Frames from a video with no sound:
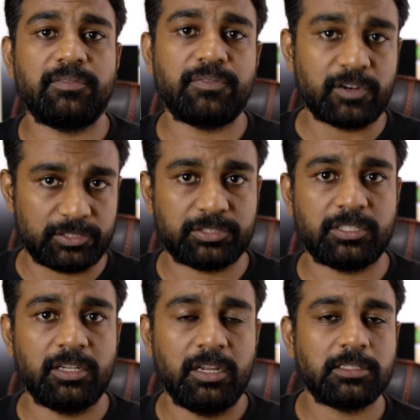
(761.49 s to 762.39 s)

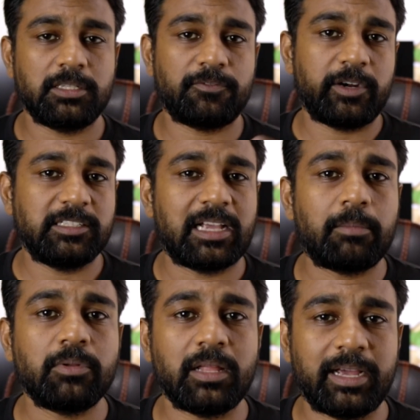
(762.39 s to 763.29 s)
first. So for
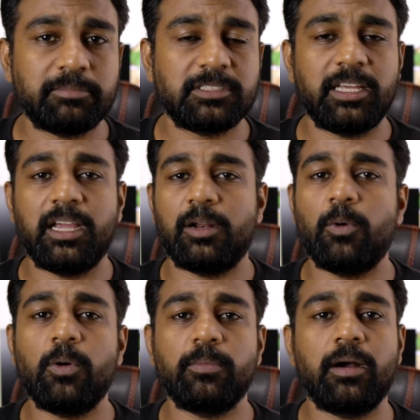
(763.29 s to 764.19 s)
example, I'm staying at
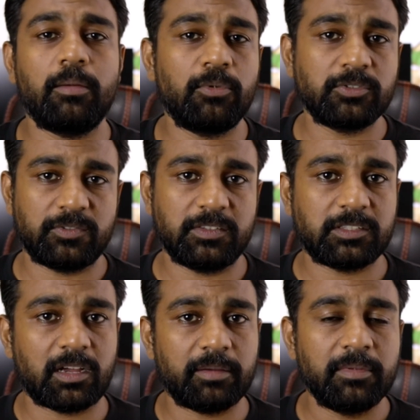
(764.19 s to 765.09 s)
home most of the
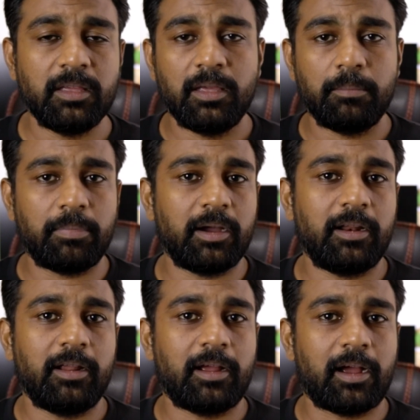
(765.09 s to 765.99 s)
time,
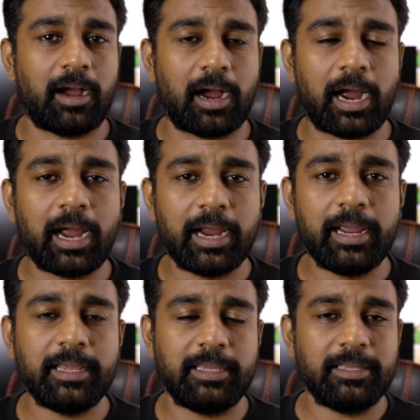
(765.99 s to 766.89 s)
but
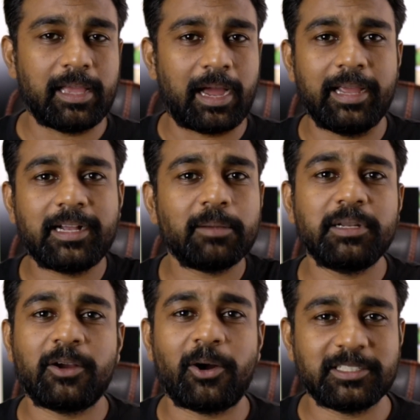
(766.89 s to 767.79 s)
I come
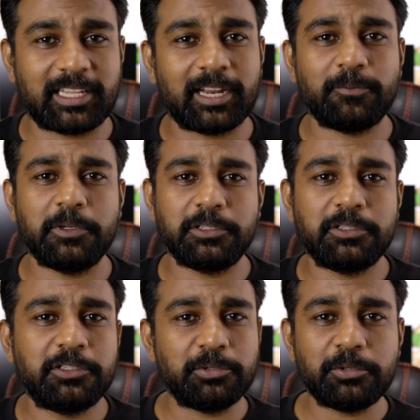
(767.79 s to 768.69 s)
in contact with
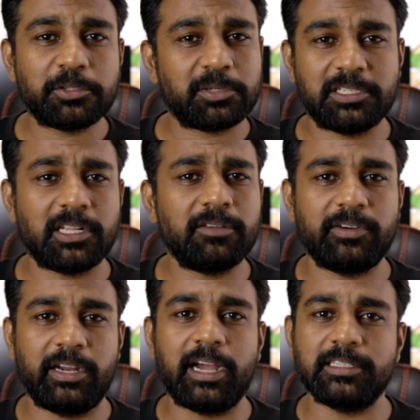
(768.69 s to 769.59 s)
2 to 3
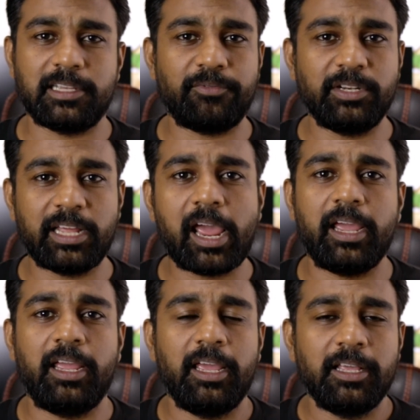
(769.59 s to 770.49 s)
delivery guys every
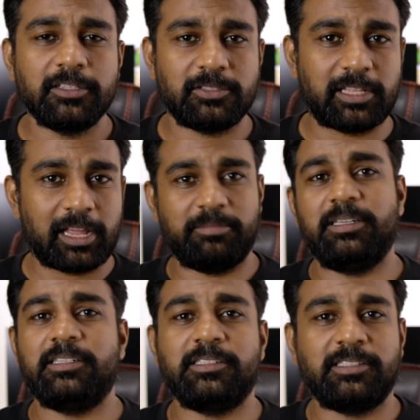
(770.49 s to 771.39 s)
day. So that
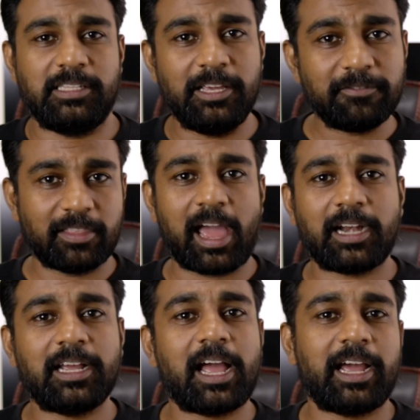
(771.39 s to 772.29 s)
means if
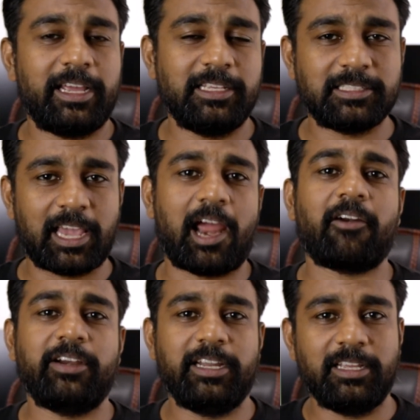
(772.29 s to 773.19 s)
that guy is
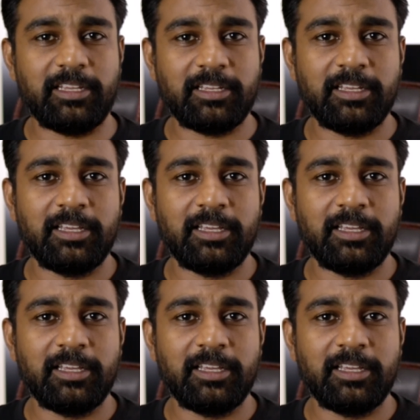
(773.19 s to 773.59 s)
carrying